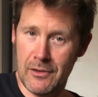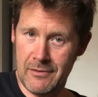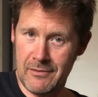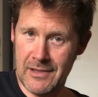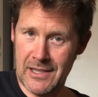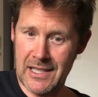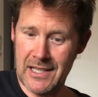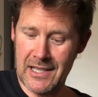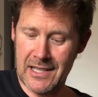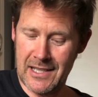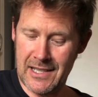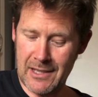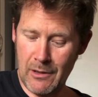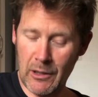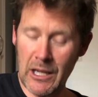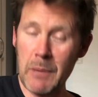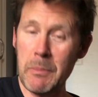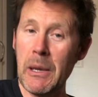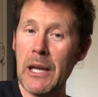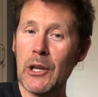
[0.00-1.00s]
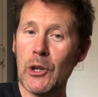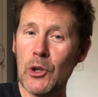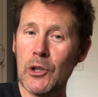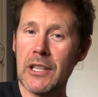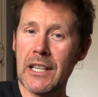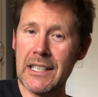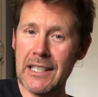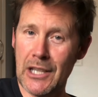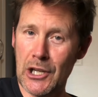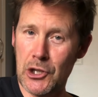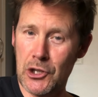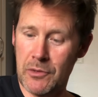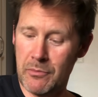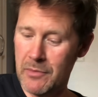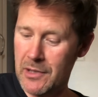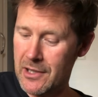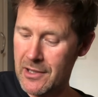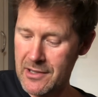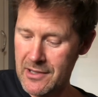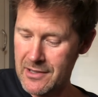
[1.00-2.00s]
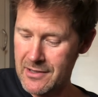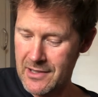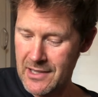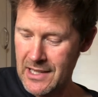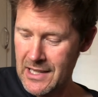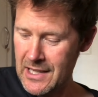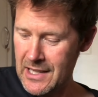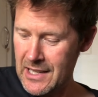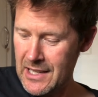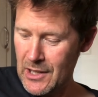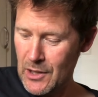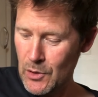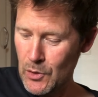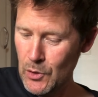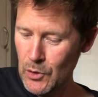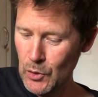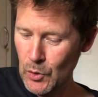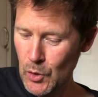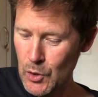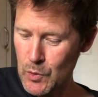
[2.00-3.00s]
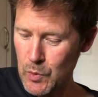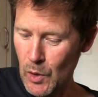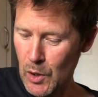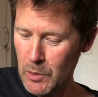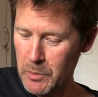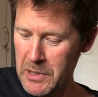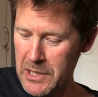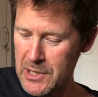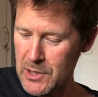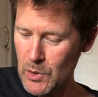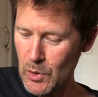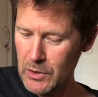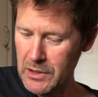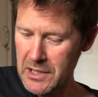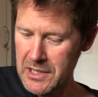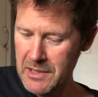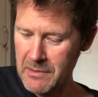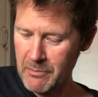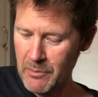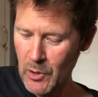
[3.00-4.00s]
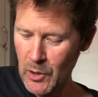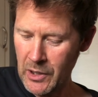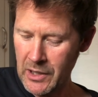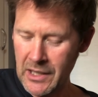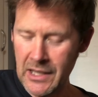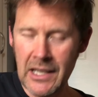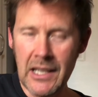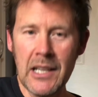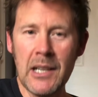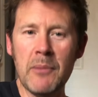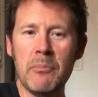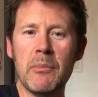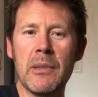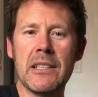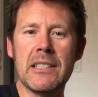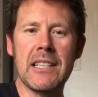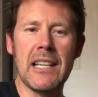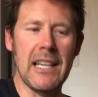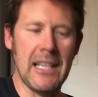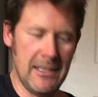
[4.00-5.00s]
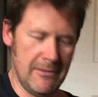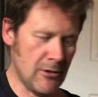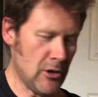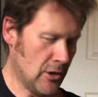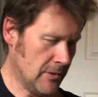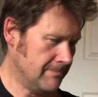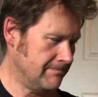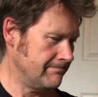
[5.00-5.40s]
I'll keep it in good condition because who knows what will be sold at some point. But no.